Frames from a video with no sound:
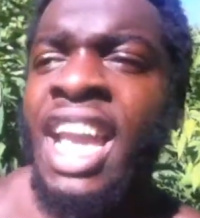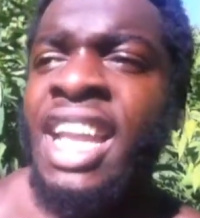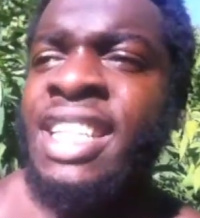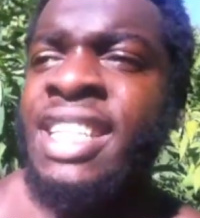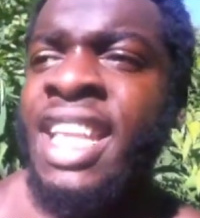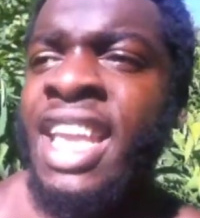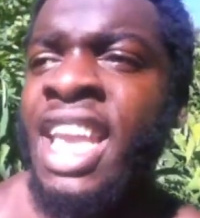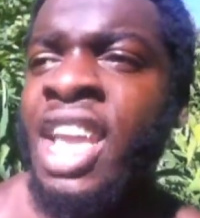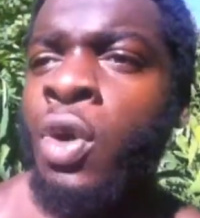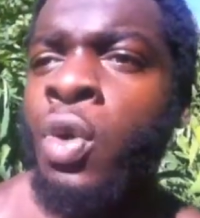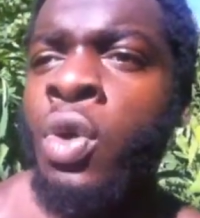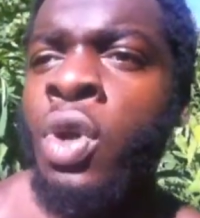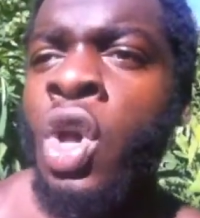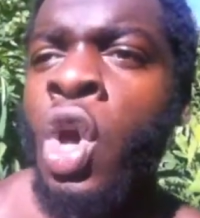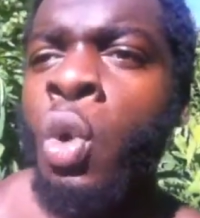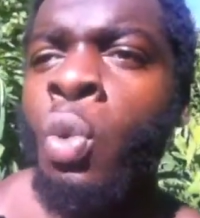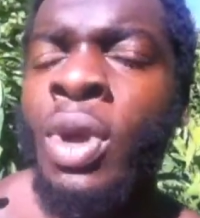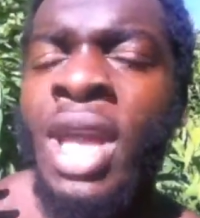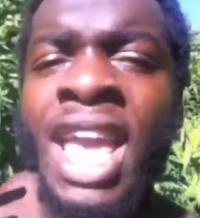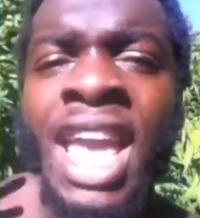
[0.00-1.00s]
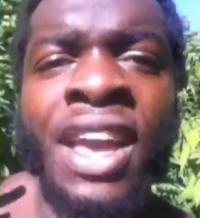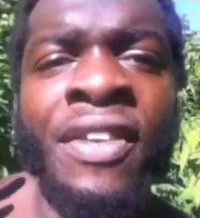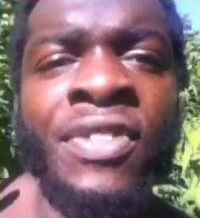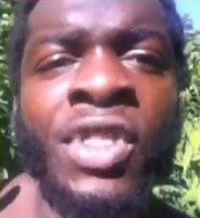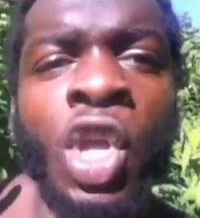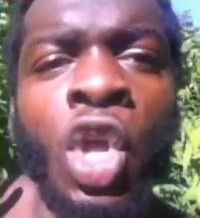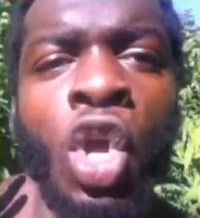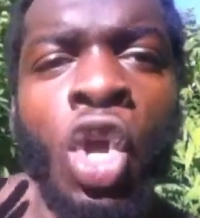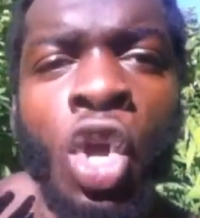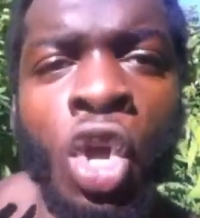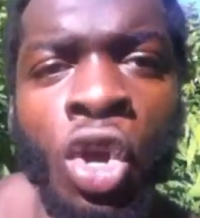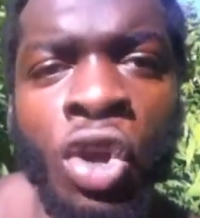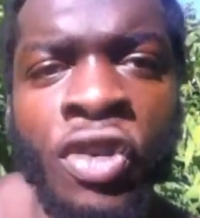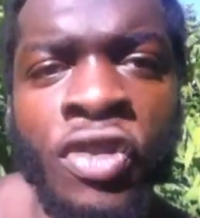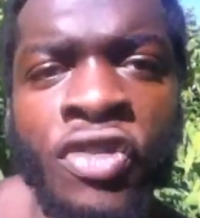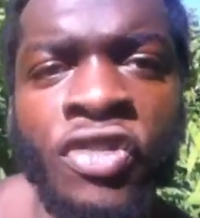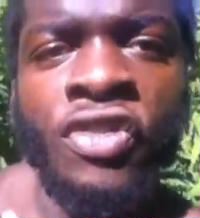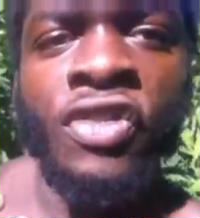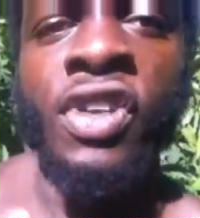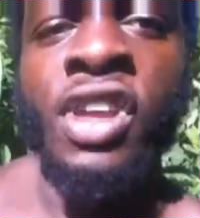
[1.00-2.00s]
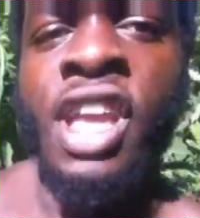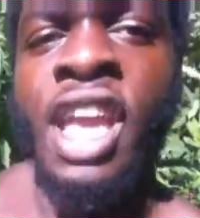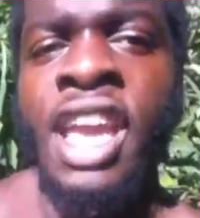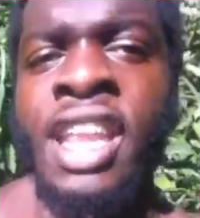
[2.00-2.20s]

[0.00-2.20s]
And then we have the earth,